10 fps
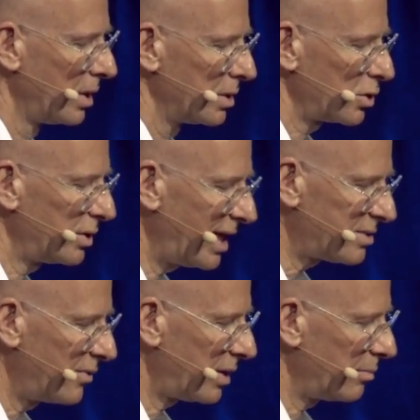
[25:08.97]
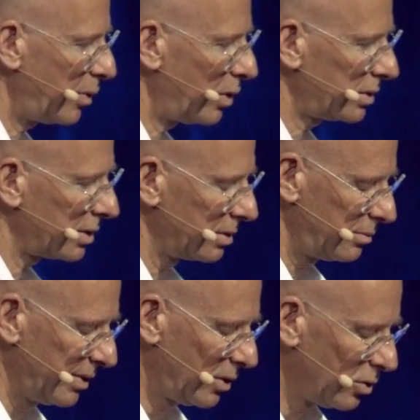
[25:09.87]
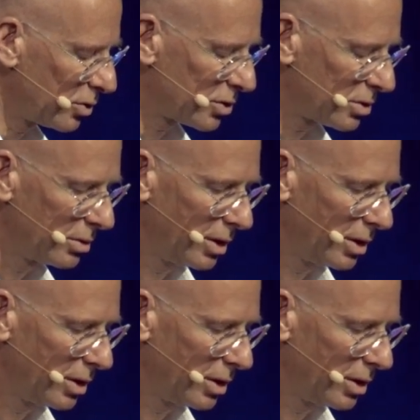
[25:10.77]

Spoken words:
So that's very important because,